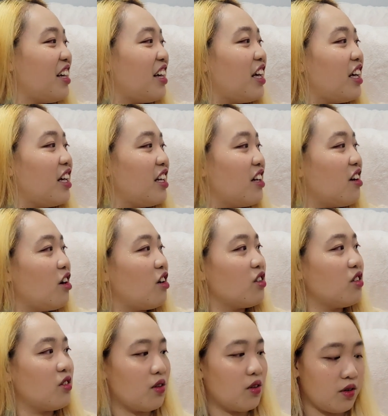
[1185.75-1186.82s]
And
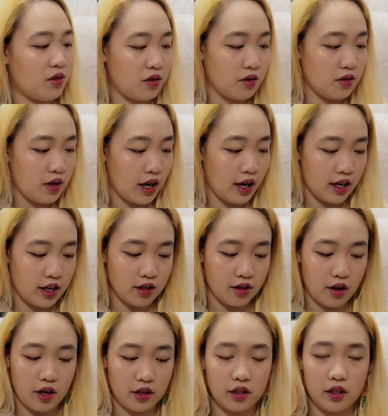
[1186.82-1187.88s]
also I
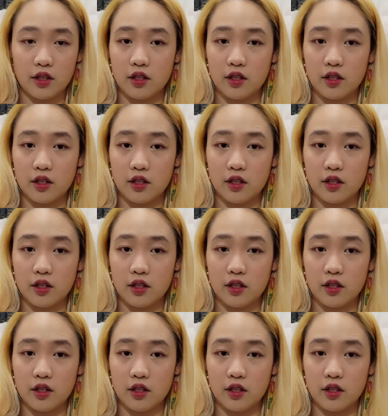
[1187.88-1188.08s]
got